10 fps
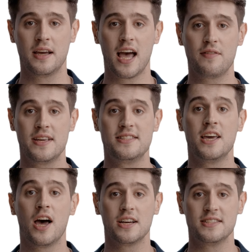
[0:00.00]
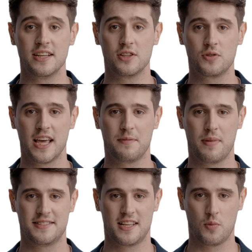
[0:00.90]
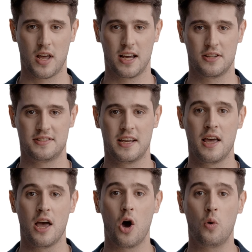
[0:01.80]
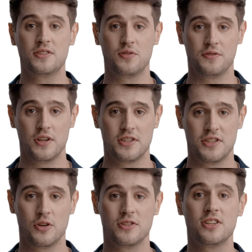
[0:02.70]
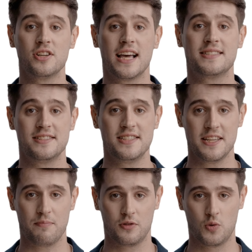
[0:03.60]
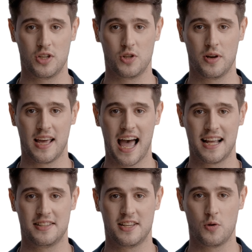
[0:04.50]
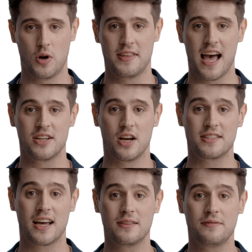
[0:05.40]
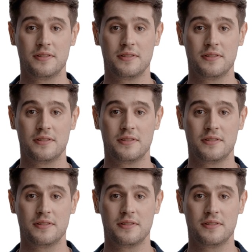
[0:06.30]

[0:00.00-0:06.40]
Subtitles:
If it is a content created by someone else, always refer to usage licenses before doing anything with that content.